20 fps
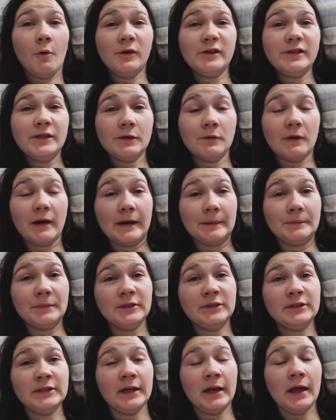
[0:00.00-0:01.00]
We'll see what
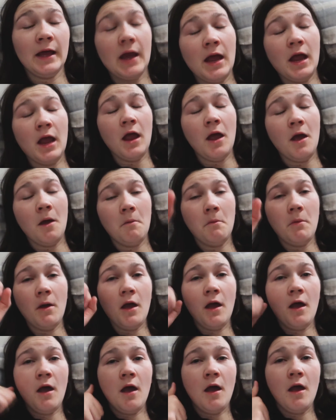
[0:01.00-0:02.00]
happens today.
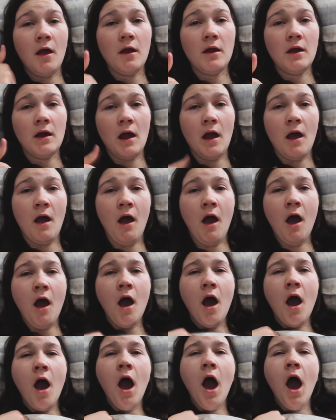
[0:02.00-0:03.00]
But, yeah.
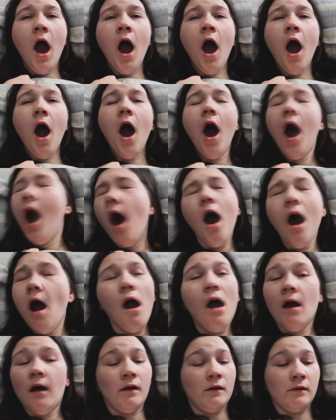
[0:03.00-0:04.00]

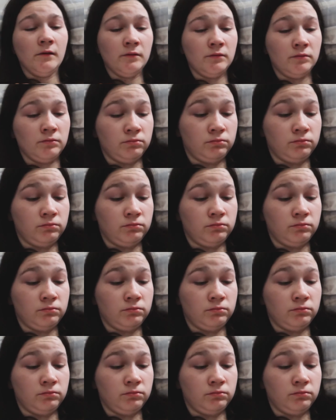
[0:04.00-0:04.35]
Oh.